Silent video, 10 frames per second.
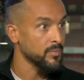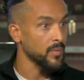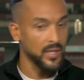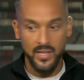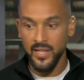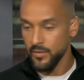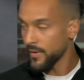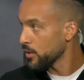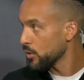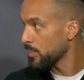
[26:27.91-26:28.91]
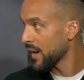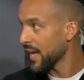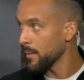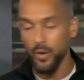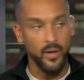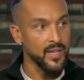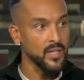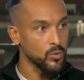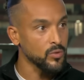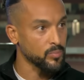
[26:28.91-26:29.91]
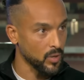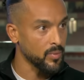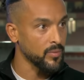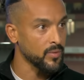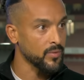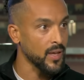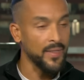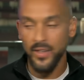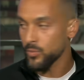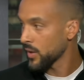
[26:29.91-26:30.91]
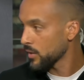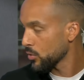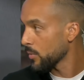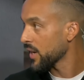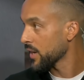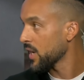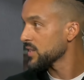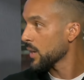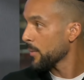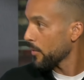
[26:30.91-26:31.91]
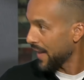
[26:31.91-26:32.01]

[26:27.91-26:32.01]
Martinelli's a very good player, but he caused problems and that's why he's talking about Konate coming